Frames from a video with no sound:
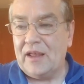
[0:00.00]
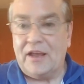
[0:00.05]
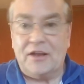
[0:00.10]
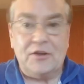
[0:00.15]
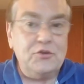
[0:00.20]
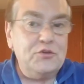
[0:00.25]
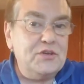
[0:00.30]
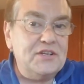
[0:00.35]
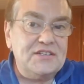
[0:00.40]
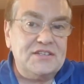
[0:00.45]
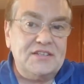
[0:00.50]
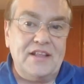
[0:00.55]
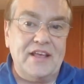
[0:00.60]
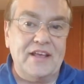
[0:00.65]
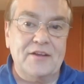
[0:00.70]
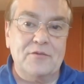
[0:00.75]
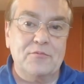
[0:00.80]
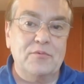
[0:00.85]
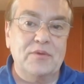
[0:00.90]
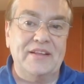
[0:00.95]
And who doesn't
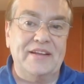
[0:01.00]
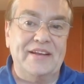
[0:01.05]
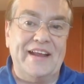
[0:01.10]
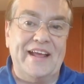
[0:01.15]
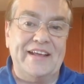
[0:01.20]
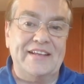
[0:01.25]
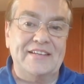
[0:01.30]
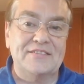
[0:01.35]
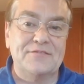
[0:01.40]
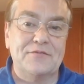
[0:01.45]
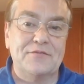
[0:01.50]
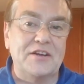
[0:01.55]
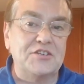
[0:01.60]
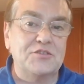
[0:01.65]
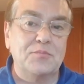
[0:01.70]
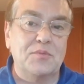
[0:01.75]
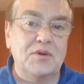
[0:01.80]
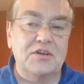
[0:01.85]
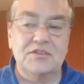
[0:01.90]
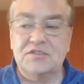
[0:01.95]
like a really nice
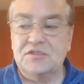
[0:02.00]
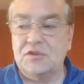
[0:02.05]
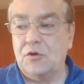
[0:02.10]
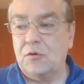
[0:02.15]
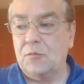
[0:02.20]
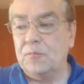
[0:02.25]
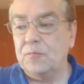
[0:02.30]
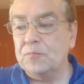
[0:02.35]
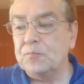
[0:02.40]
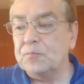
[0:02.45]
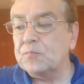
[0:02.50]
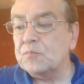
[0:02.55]
fresh bar soap?